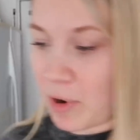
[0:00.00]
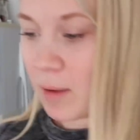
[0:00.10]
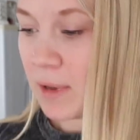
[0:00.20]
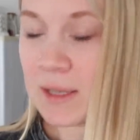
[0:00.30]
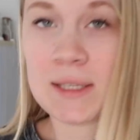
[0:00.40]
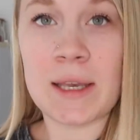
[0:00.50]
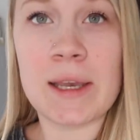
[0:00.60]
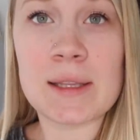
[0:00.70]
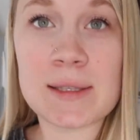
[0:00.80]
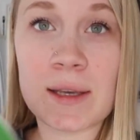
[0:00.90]
promise. He
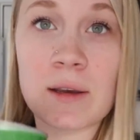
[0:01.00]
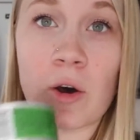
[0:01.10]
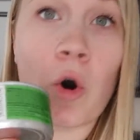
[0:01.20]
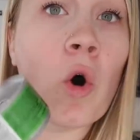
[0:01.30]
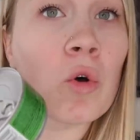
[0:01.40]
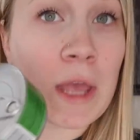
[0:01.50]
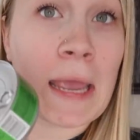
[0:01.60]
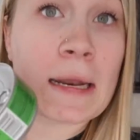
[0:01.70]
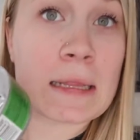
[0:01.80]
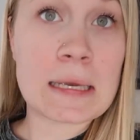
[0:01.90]
eats a whole
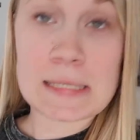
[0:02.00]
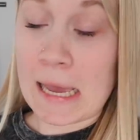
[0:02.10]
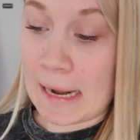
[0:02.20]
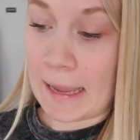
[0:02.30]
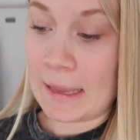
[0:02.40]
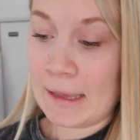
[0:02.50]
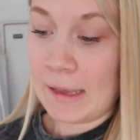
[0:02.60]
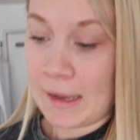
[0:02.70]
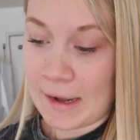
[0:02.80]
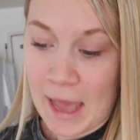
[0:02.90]
can of these at night
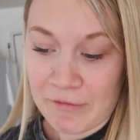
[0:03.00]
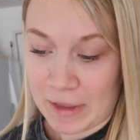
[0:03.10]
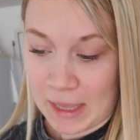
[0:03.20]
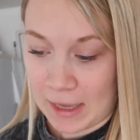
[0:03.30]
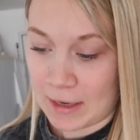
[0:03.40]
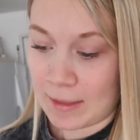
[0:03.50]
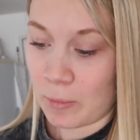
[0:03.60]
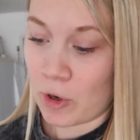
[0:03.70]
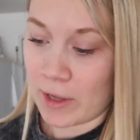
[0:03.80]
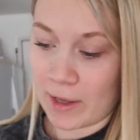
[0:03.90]
and half a can in
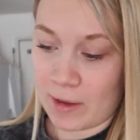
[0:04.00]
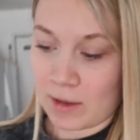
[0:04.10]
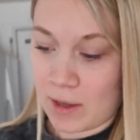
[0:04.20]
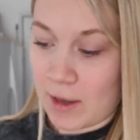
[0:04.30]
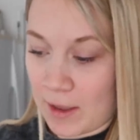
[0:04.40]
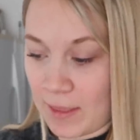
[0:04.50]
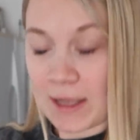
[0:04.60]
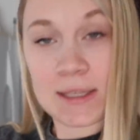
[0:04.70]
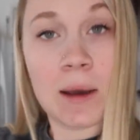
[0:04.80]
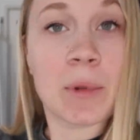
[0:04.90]
the morning. And
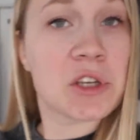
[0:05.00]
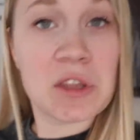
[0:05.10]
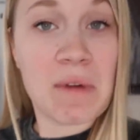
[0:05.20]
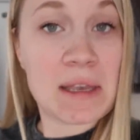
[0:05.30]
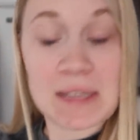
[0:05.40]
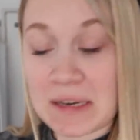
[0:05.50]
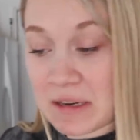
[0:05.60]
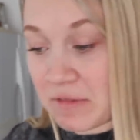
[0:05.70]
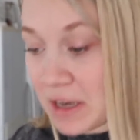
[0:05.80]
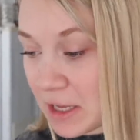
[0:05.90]
that's how much the vet
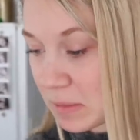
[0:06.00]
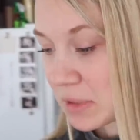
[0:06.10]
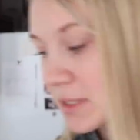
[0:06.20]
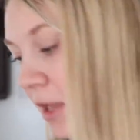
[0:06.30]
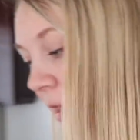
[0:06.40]
said to feed him. So